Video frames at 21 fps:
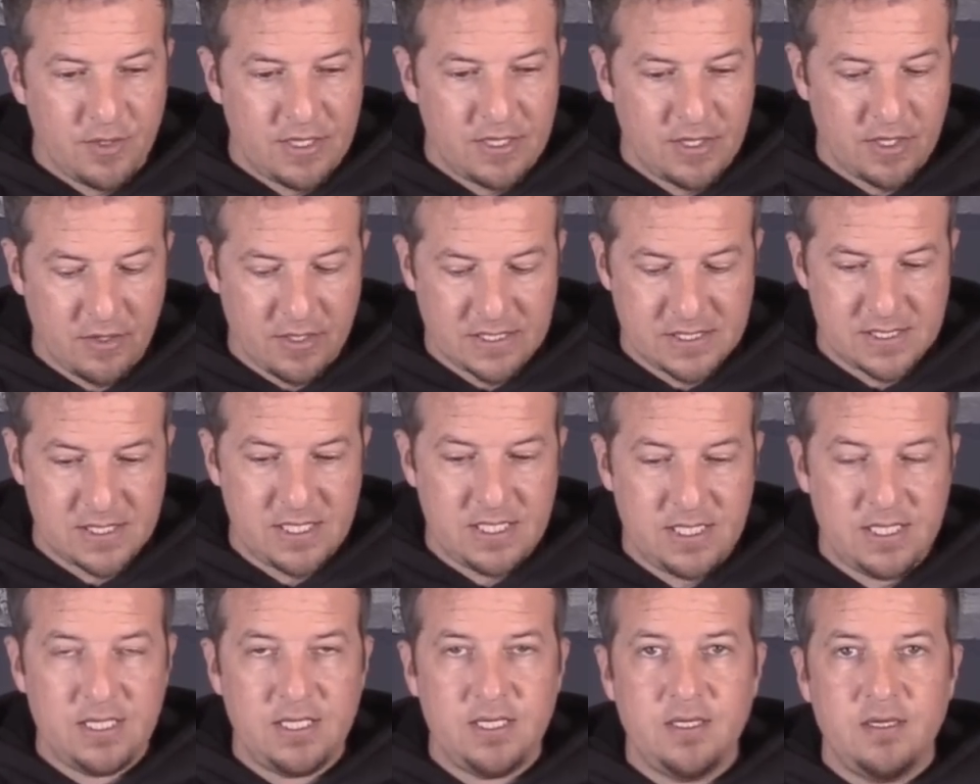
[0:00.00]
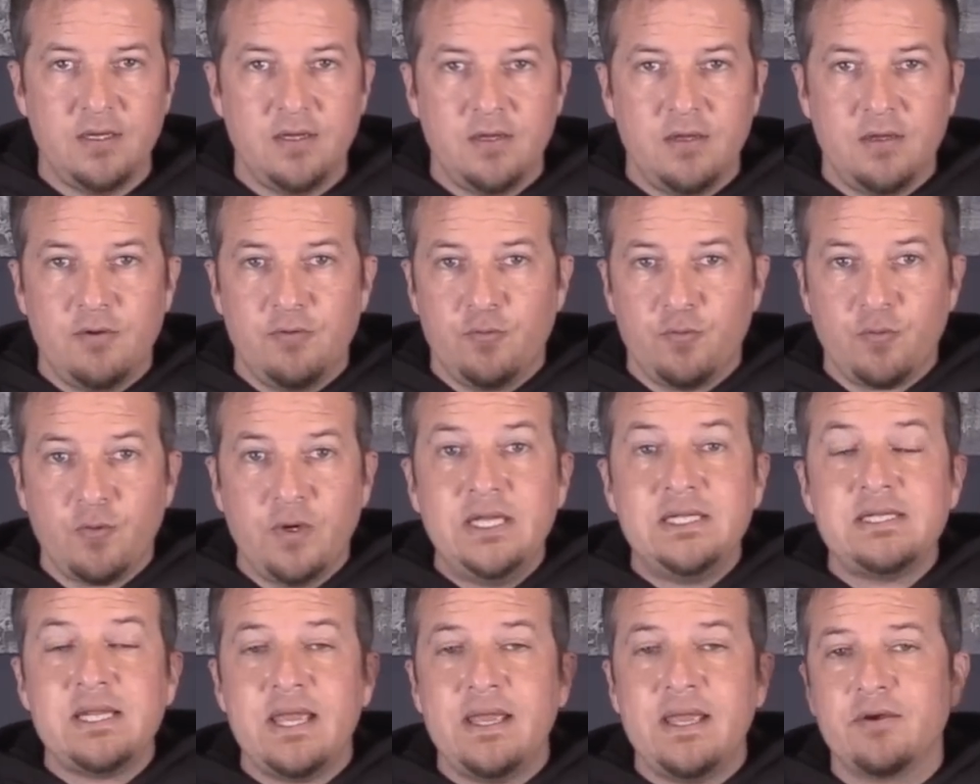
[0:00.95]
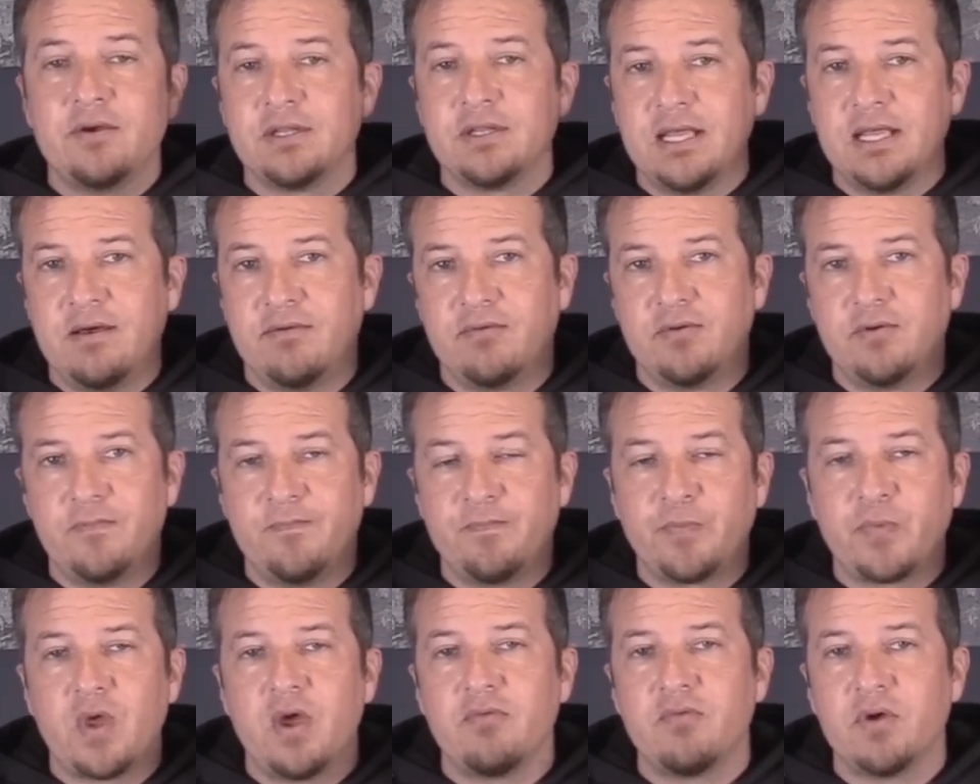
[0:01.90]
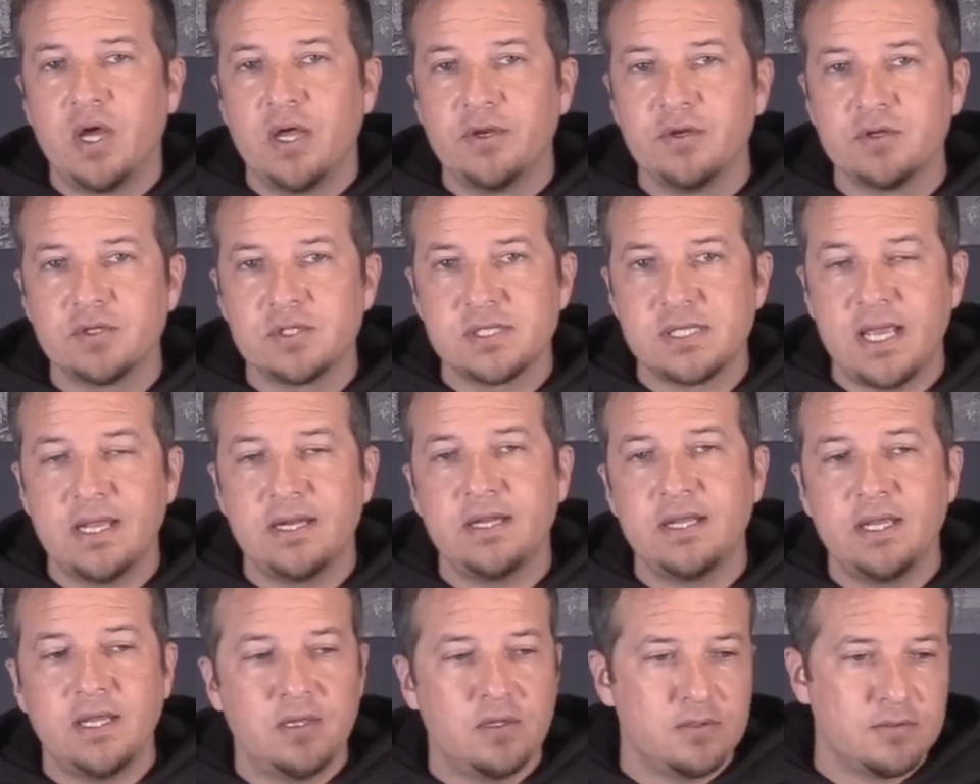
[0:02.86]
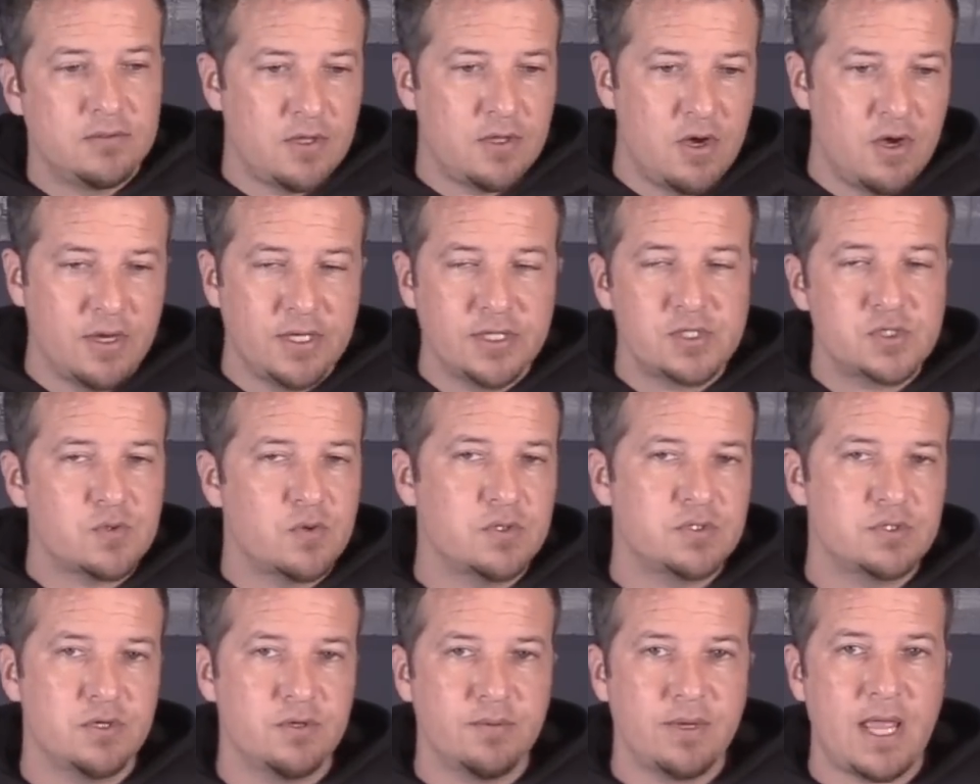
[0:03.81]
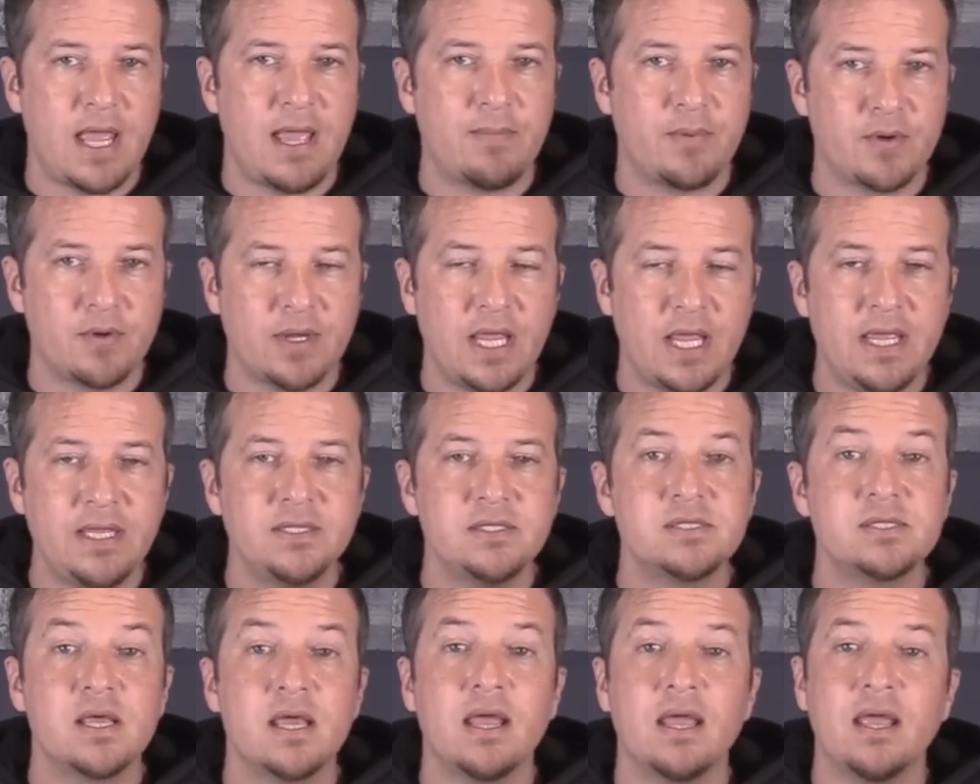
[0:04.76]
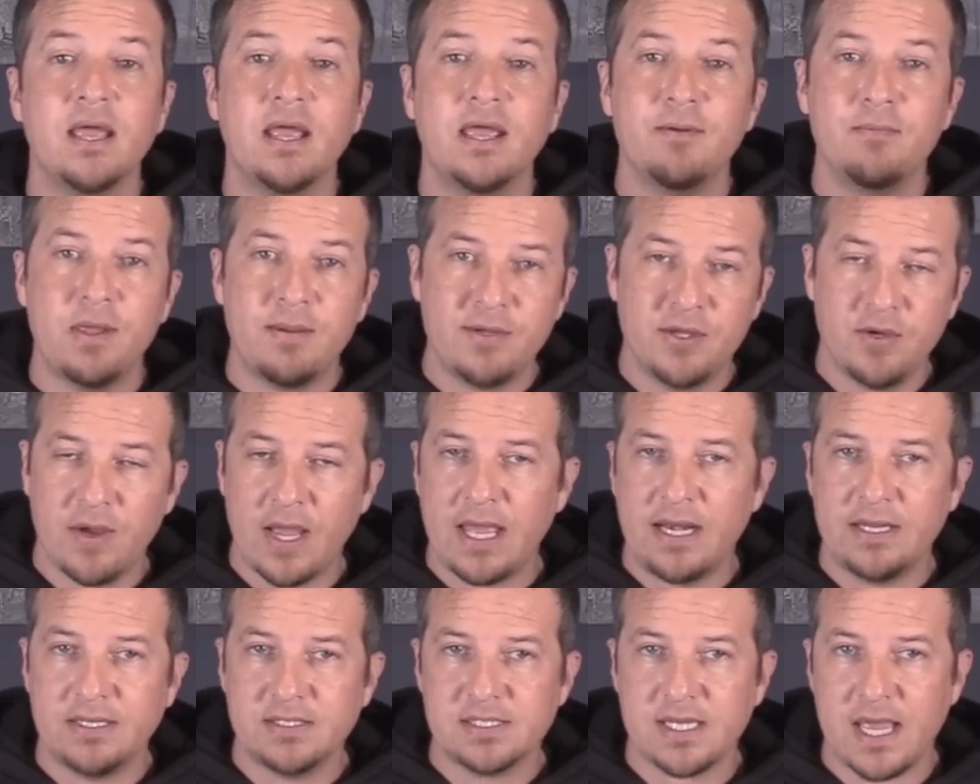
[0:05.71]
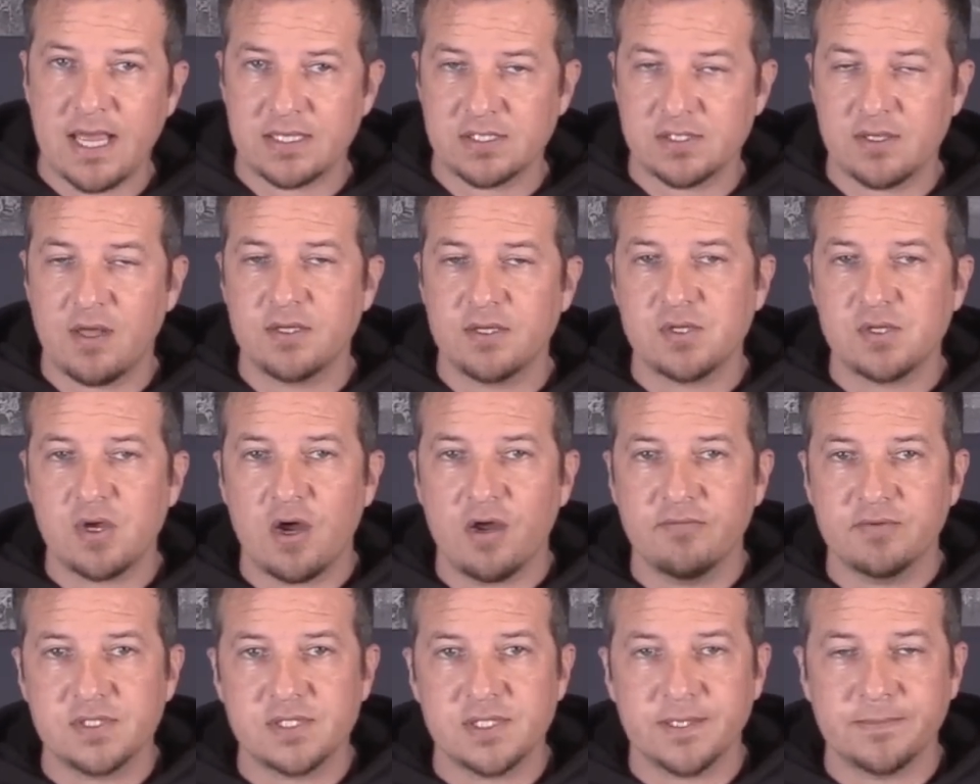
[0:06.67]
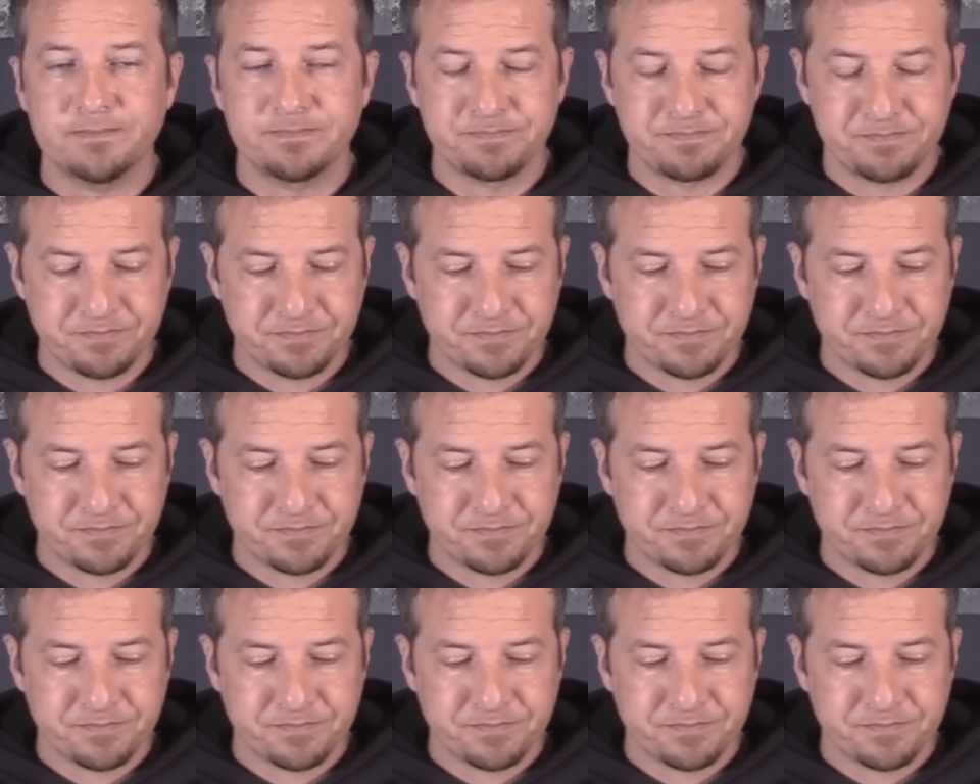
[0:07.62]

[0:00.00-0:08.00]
There is the retail level of understanding long and short term capital gains, and maybe you add in tax loss harvesting.